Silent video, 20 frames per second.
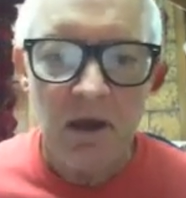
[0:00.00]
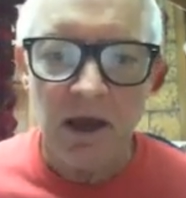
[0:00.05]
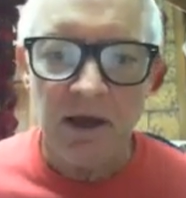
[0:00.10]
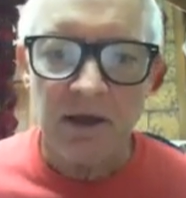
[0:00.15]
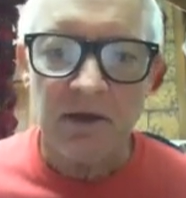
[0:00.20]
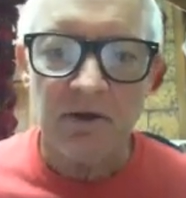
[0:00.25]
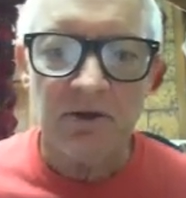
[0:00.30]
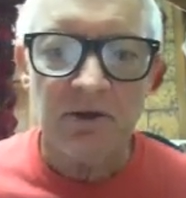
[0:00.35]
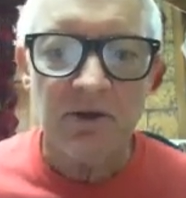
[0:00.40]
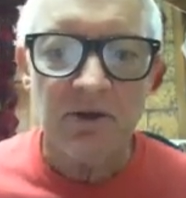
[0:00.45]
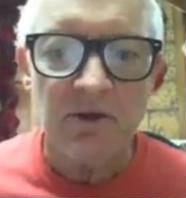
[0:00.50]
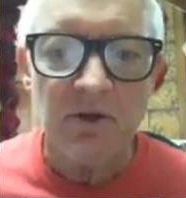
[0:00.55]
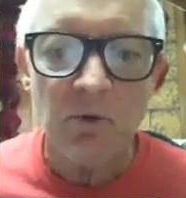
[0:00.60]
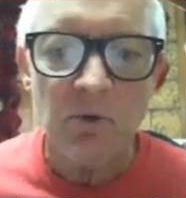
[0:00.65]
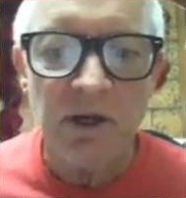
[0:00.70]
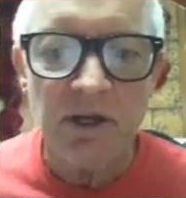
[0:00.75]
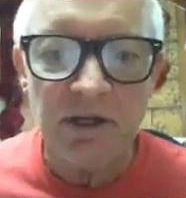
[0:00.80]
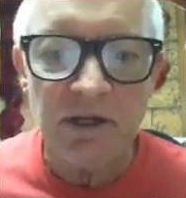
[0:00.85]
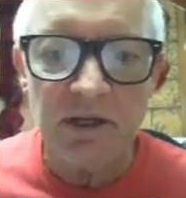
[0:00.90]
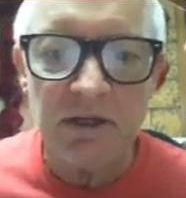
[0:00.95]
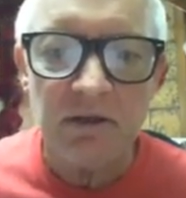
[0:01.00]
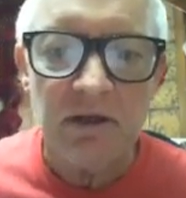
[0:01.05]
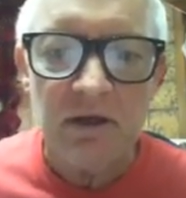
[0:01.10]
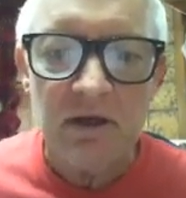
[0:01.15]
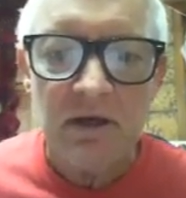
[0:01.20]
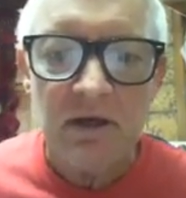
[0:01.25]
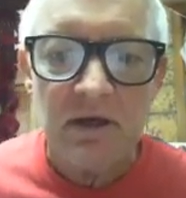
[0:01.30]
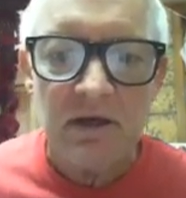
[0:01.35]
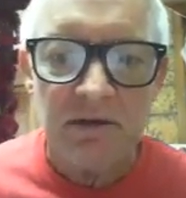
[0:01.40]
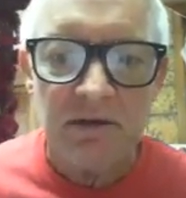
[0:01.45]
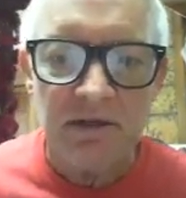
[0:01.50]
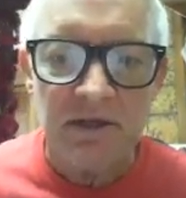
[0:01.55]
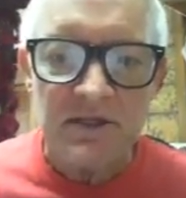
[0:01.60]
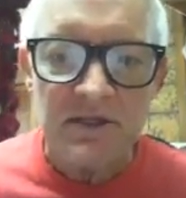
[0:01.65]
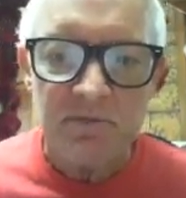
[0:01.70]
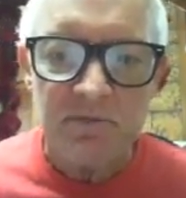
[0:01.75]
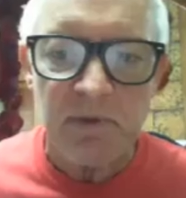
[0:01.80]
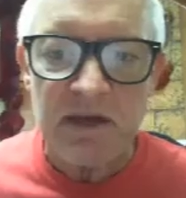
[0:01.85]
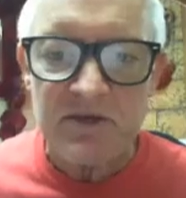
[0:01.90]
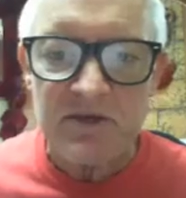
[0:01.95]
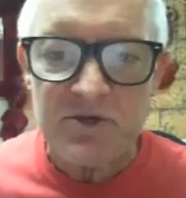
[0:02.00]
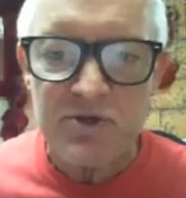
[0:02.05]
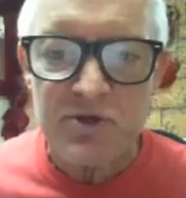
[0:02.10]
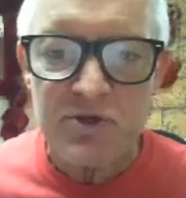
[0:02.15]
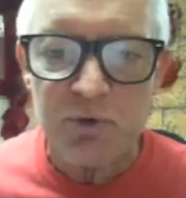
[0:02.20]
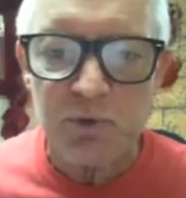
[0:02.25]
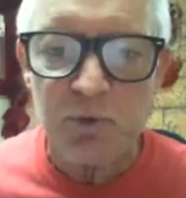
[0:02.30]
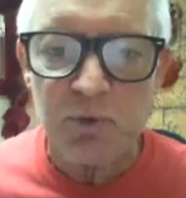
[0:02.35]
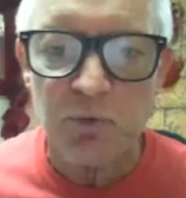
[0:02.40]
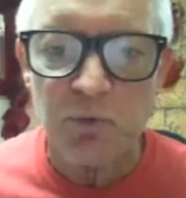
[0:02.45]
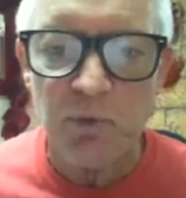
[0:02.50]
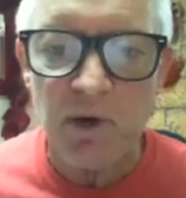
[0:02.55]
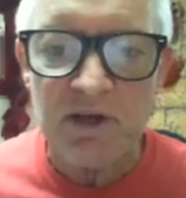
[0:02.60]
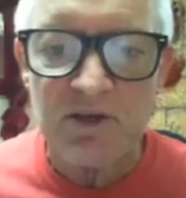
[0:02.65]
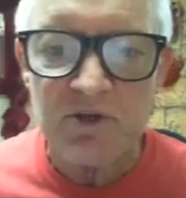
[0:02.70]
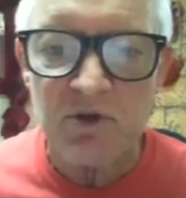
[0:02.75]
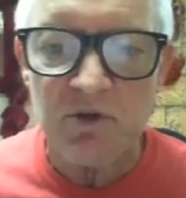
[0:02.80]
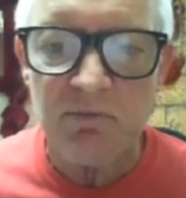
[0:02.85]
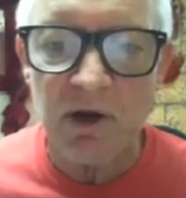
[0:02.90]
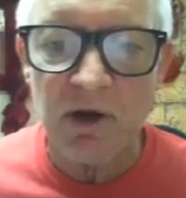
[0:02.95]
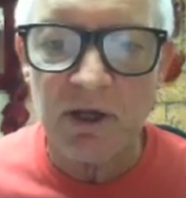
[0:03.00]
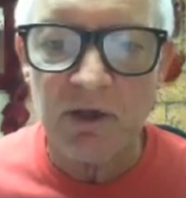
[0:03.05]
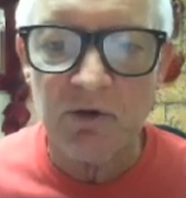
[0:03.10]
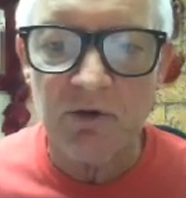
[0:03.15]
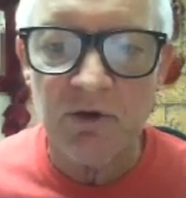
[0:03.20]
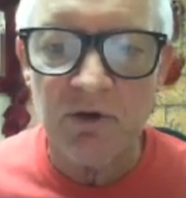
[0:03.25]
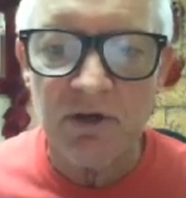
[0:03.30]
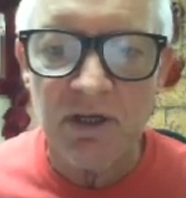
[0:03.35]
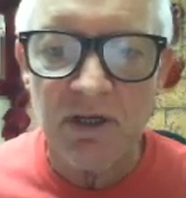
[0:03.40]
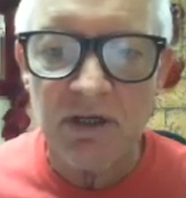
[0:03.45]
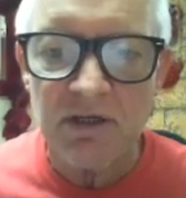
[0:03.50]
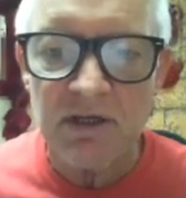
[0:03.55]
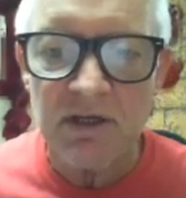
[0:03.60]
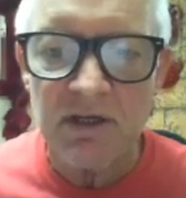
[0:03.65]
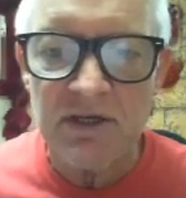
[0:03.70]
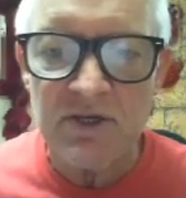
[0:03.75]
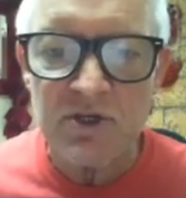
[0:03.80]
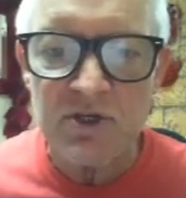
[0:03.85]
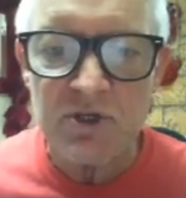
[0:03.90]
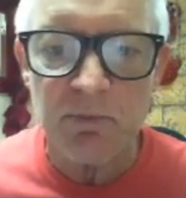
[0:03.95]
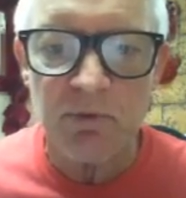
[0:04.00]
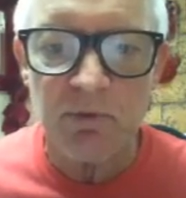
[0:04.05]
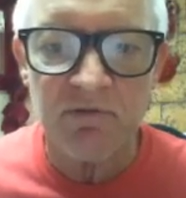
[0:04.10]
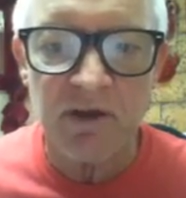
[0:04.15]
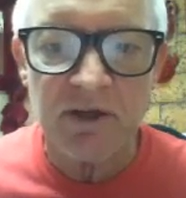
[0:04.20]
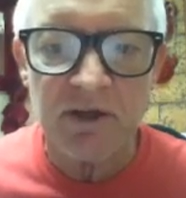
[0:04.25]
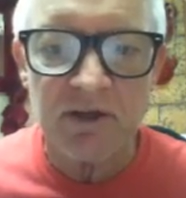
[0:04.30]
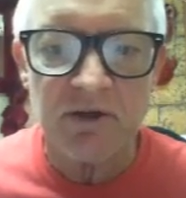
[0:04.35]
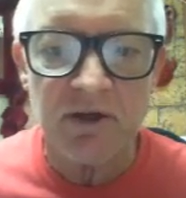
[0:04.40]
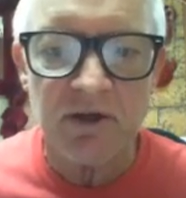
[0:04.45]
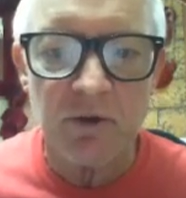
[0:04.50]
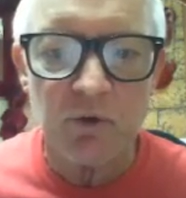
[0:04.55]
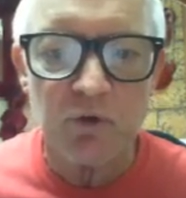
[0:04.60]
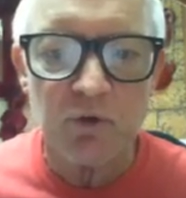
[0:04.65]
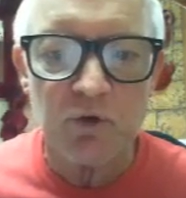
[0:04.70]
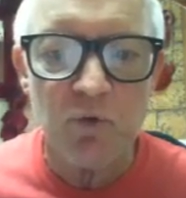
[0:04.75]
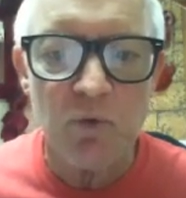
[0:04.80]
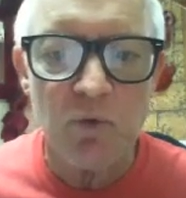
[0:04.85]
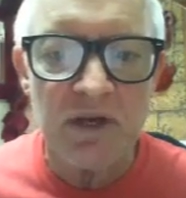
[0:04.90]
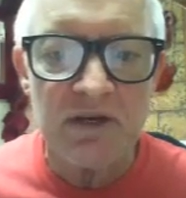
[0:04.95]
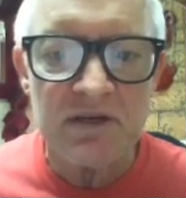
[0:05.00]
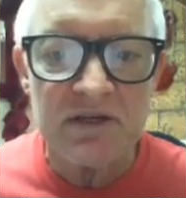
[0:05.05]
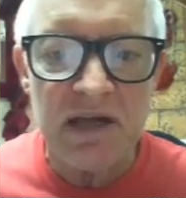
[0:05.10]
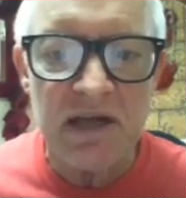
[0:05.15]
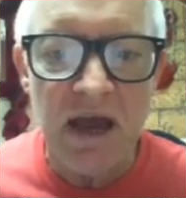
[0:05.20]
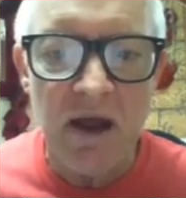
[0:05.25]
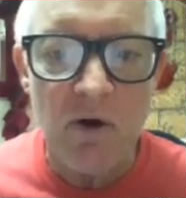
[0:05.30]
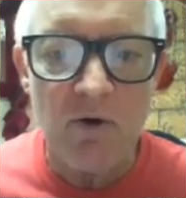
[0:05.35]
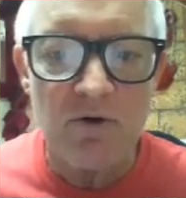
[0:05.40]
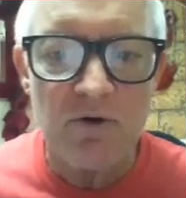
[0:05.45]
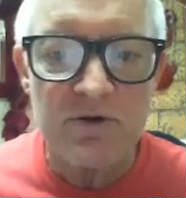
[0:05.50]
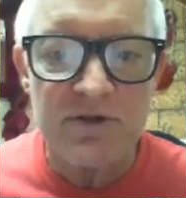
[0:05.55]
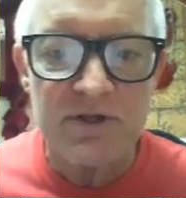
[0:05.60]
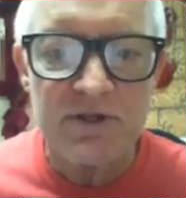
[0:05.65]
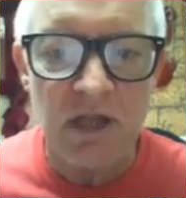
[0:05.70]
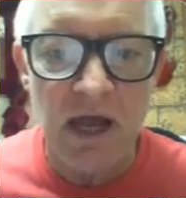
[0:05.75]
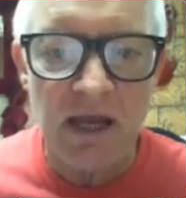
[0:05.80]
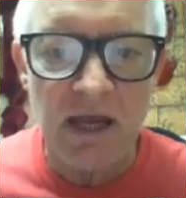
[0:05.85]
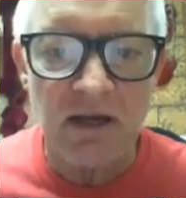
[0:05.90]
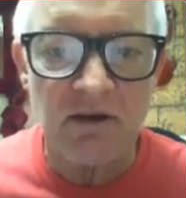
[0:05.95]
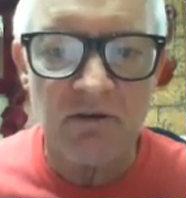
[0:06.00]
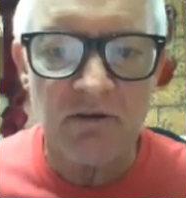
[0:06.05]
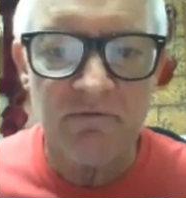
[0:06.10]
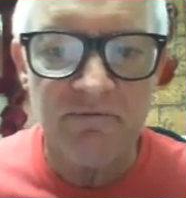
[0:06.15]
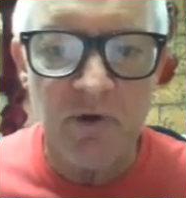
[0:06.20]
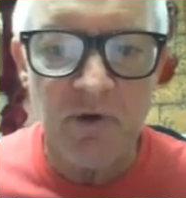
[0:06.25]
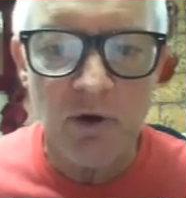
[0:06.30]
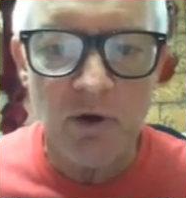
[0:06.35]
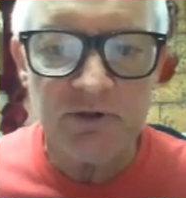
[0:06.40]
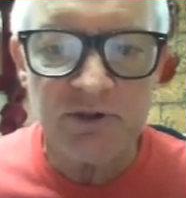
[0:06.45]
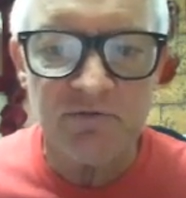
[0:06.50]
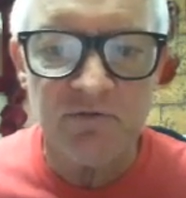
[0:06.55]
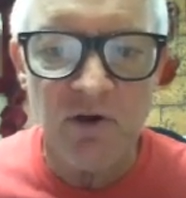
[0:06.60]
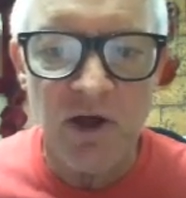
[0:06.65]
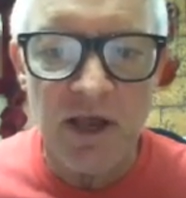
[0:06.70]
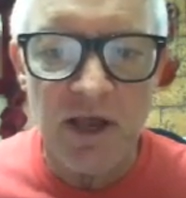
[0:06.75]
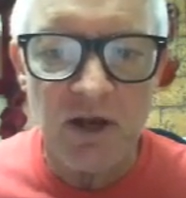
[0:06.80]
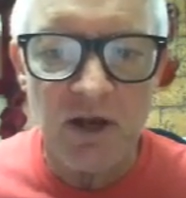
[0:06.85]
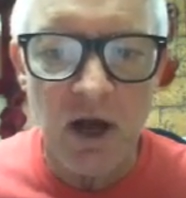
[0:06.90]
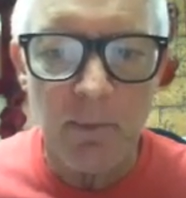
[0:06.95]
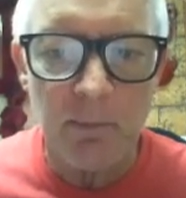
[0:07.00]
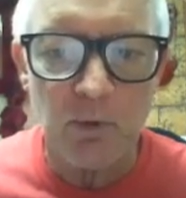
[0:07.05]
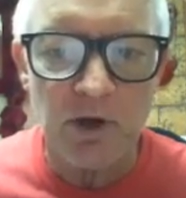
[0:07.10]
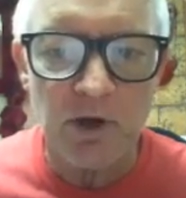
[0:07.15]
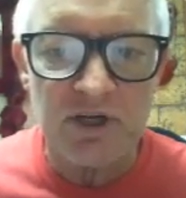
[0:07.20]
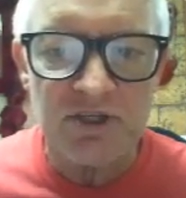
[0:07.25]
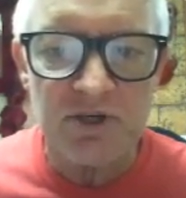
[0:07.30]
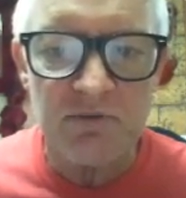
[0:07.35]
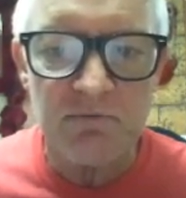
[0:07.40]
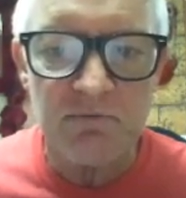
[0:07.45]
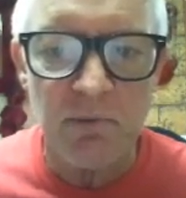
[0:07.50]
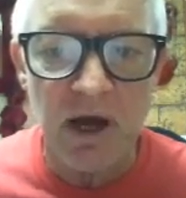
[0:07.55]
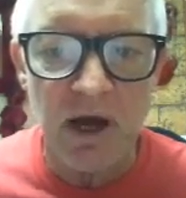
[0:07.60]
I continue reading. These passengers were rescued by good ETs to prevent another Twin Towers-like false flag operation